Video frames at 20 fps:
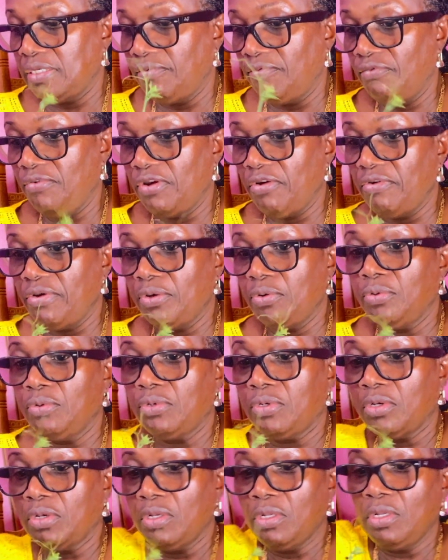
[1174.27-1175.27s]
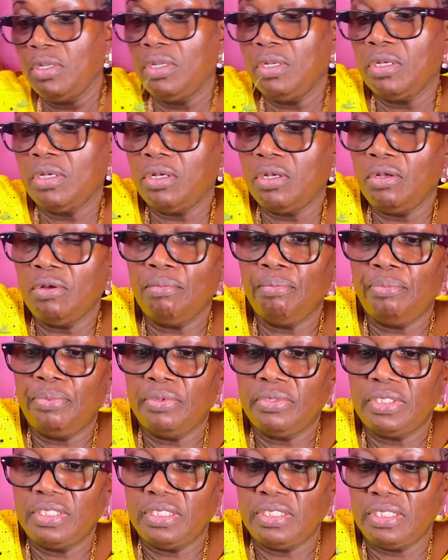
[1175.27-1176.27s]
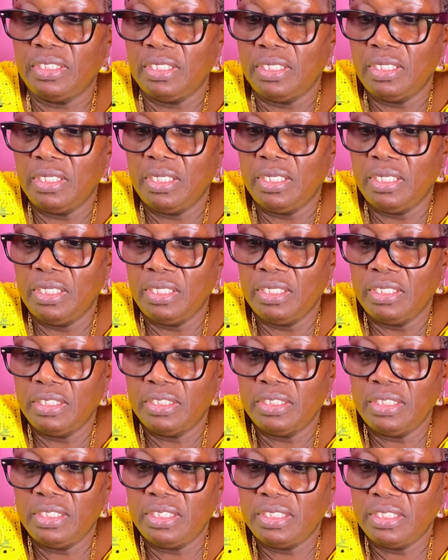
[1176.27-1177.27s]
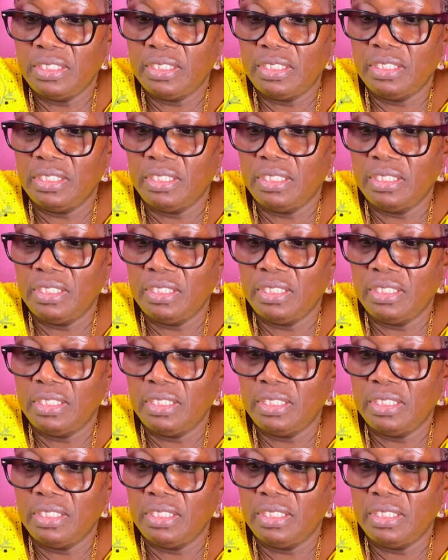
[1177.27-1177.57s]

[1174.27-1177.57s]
Very good compost. See this?